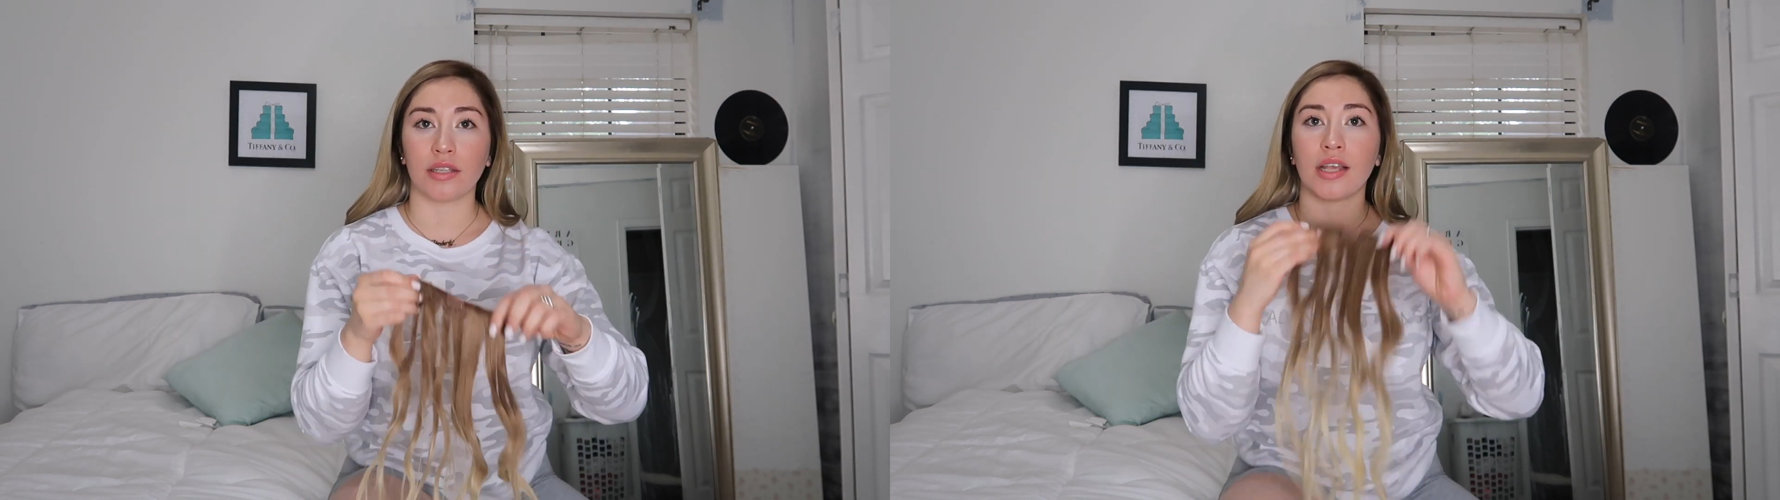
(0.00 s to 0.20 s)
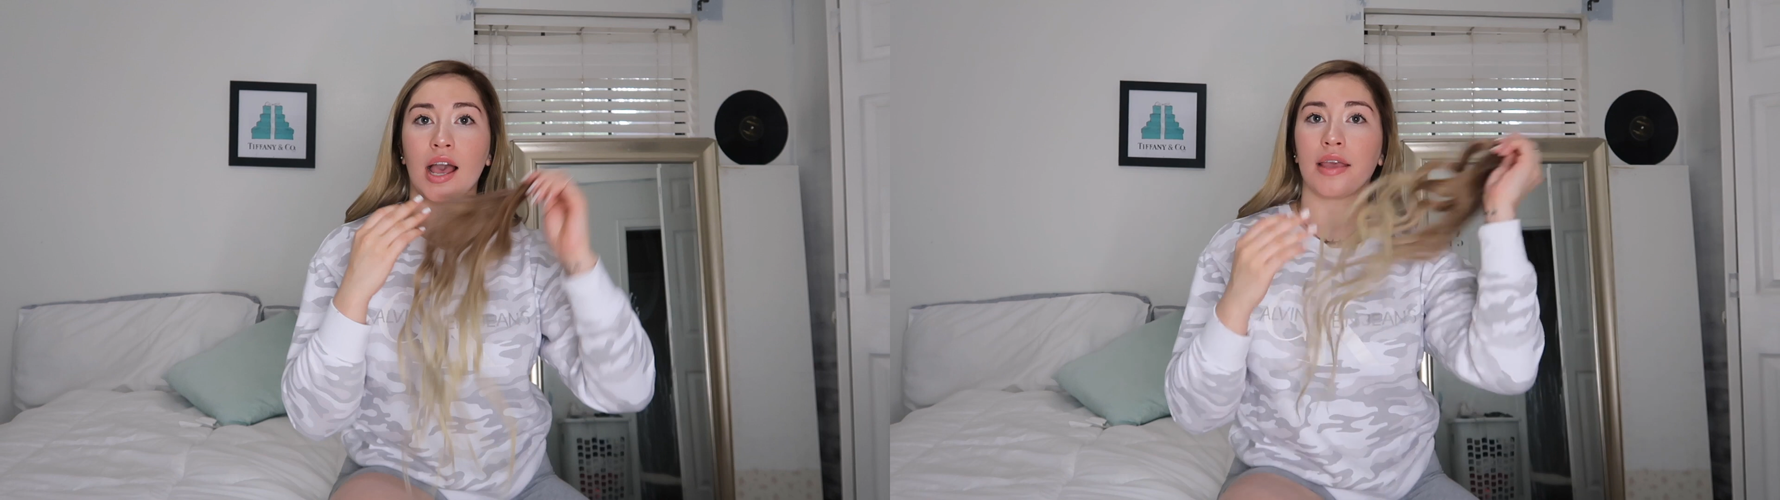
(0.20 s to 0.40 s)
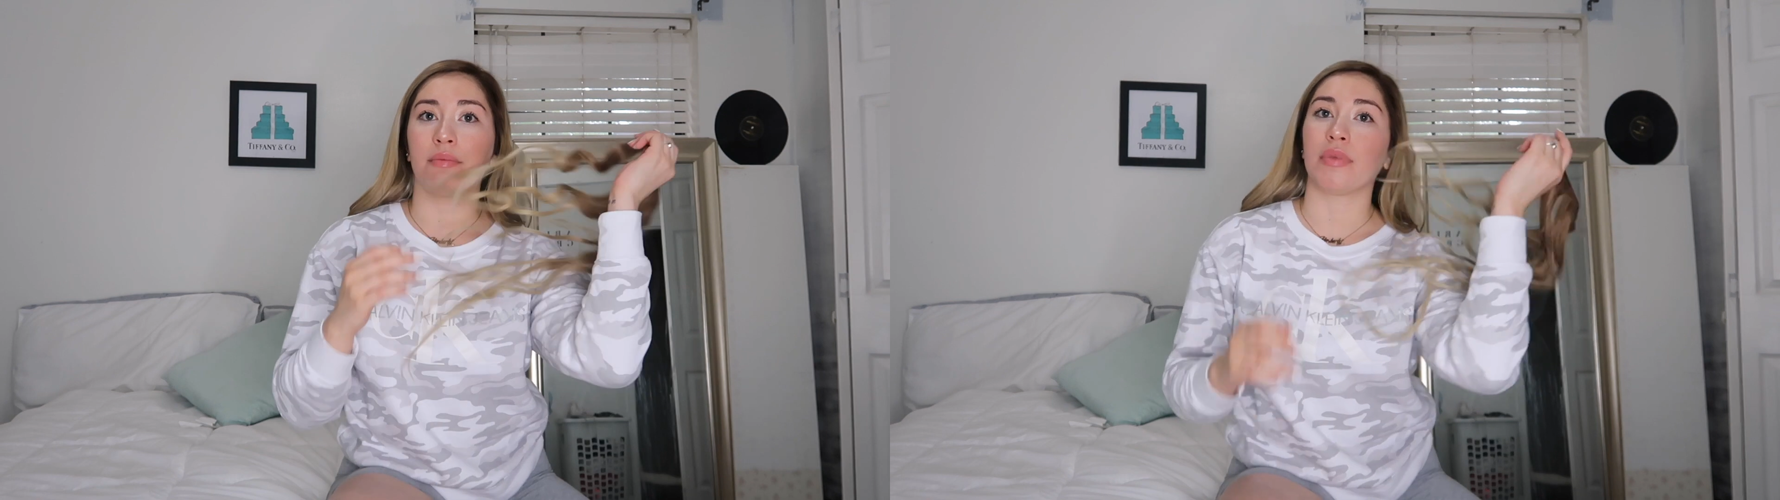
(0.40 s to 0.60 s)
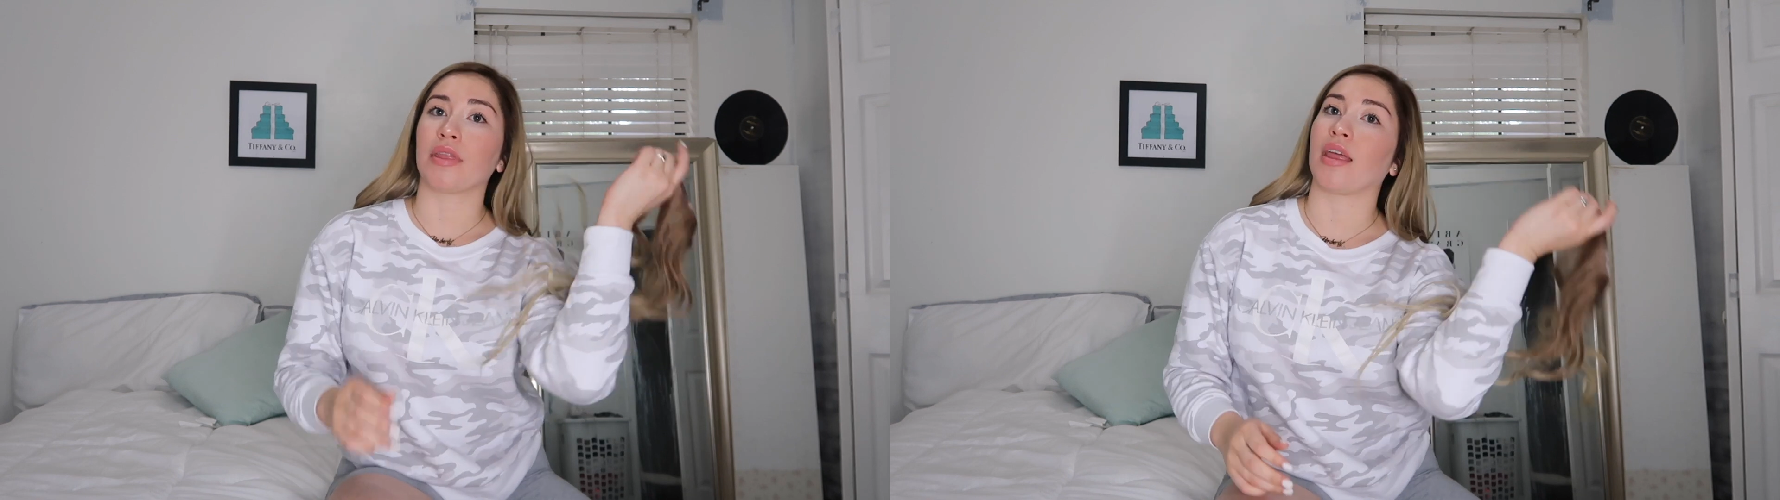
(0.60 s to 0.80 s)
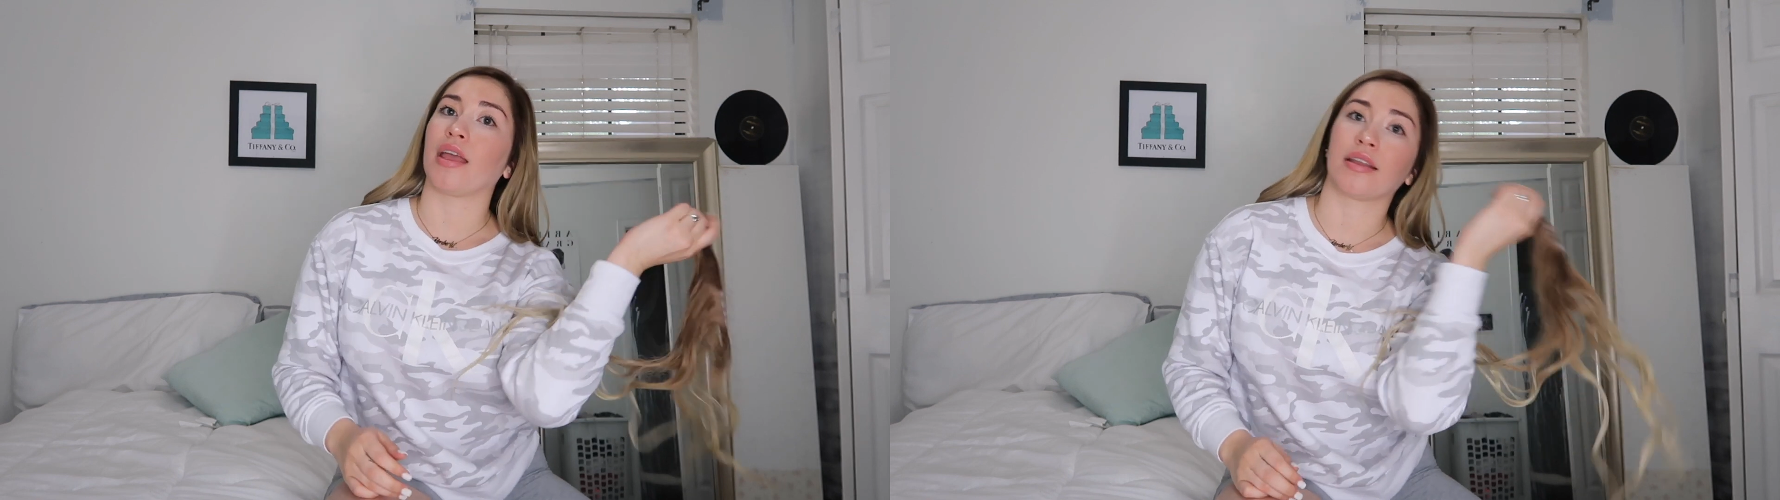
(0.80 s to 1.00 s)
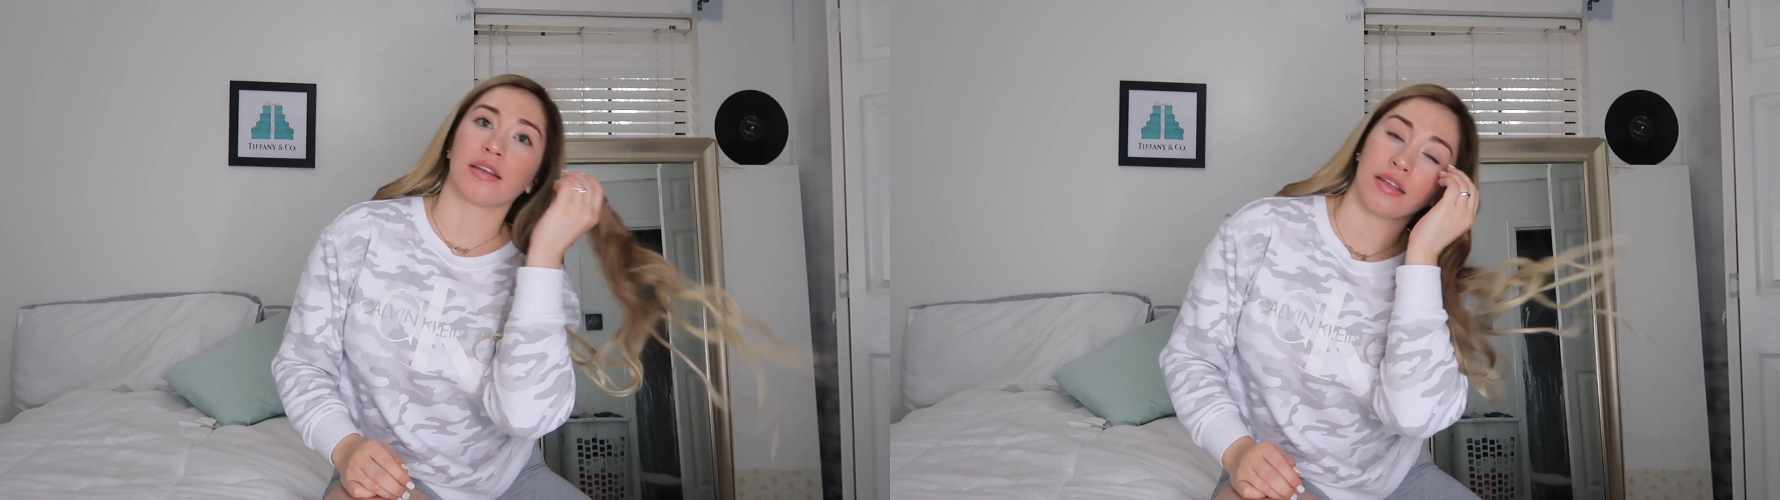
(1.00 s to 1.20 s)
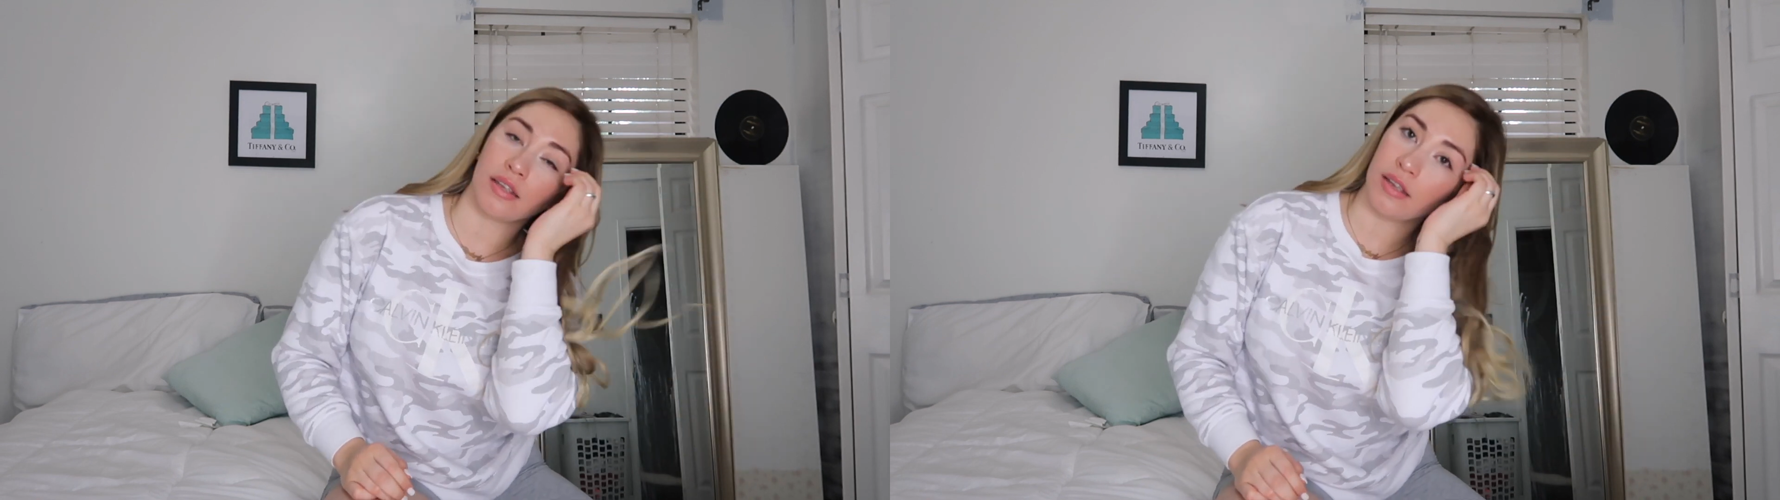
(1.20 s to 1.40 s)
the time, but then